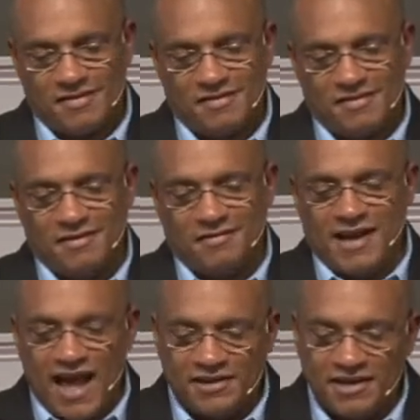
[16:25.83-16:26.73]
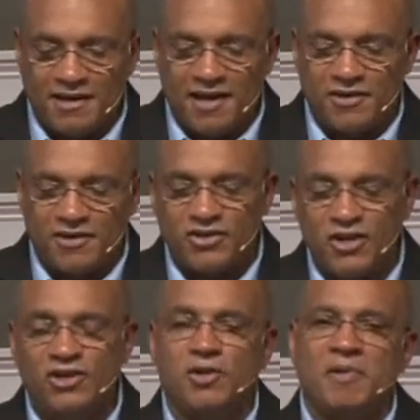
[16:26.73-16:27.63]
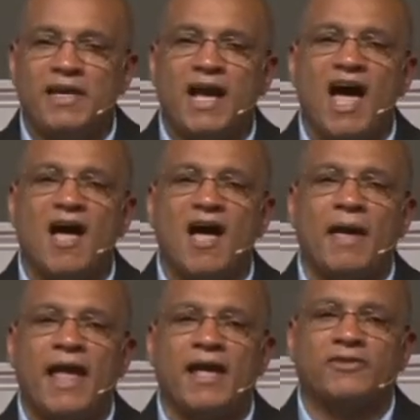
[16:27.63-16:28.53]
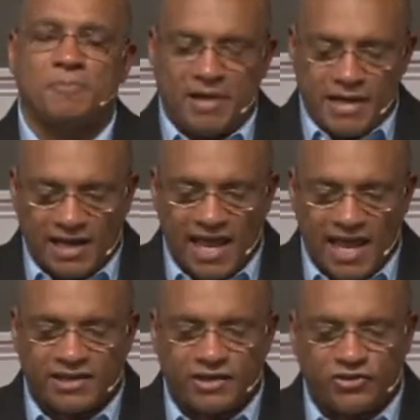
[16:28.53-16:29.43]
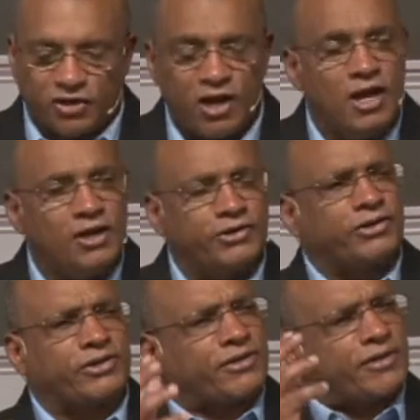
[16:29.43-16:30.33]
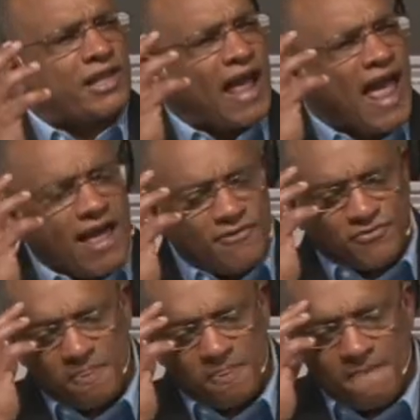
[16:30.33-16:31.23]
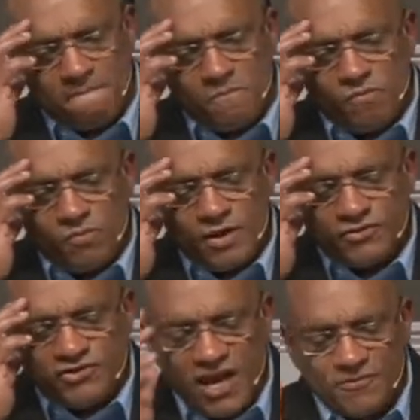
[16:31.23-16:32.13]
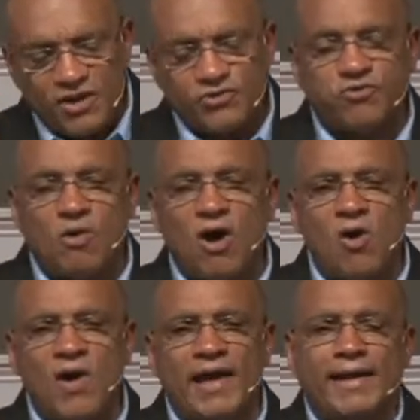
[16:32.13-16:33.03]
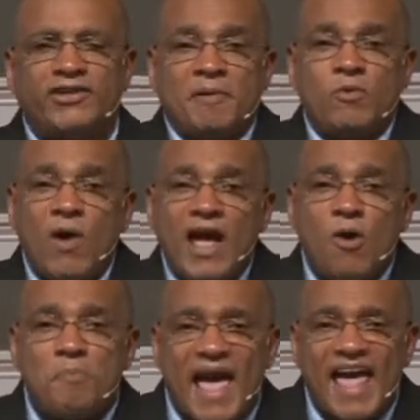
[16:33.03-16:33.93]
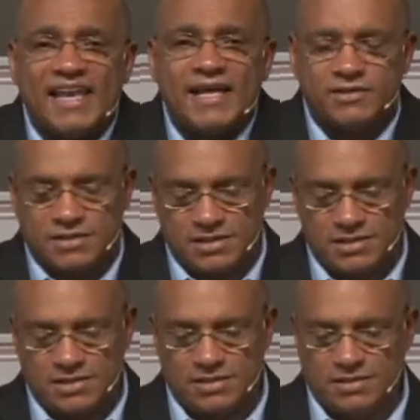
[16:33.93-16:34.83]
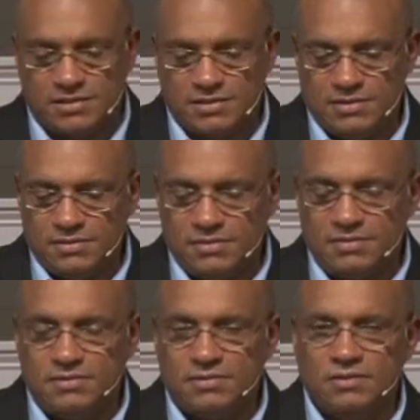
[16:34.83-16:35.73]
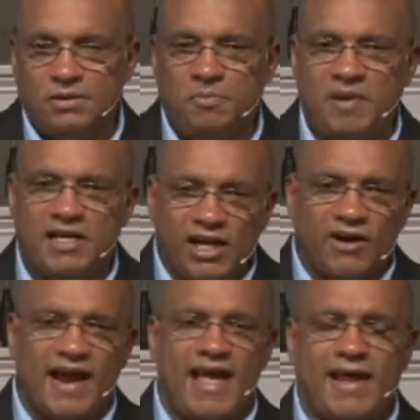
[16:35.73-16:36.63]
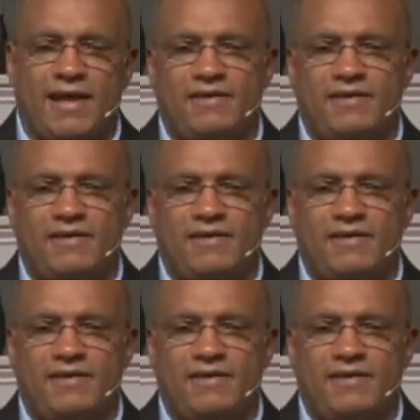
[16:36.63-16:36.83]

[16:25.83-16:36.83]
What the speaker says: The idea is to be calm and to be collected, to have self-control and to be well-balanced, to be clear-headed.